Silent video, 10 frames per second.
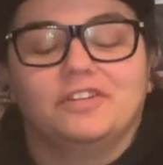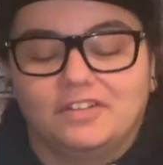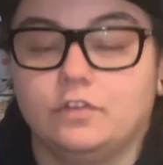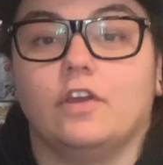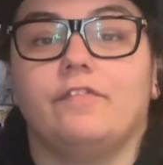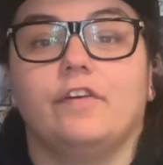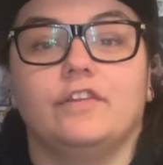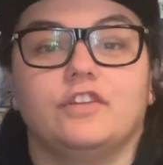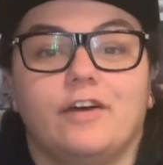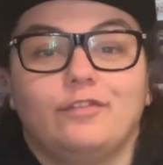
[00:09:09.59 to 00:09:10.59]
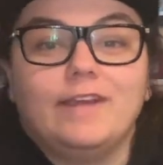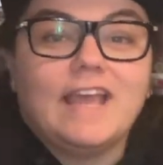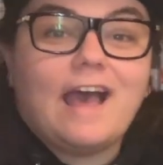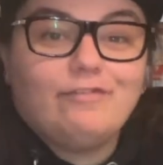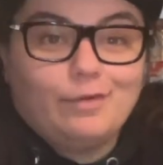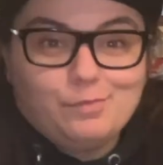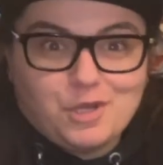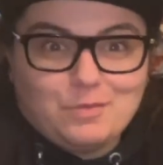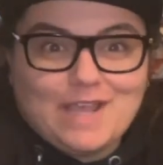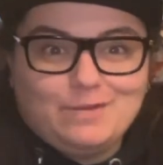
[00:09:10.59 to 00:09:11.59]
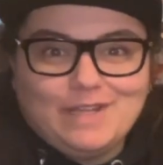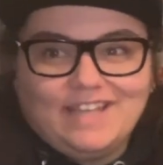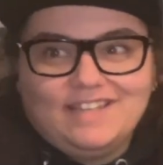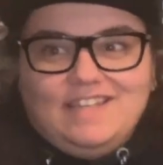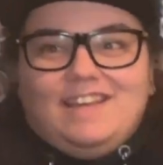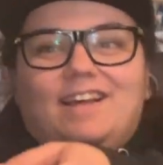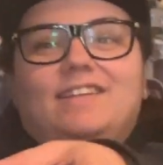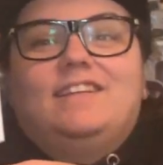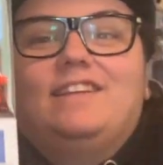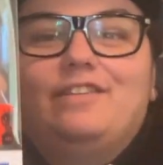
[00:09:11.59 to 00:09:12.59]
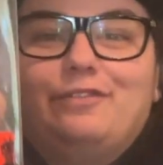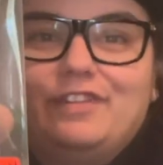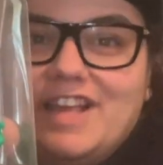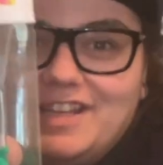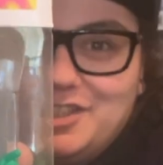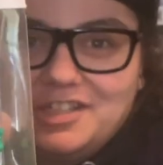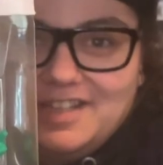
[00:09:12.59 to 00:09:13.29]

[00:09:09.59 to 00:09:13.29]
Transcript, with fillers: So first off, we have Mermaid Man here in the flesh.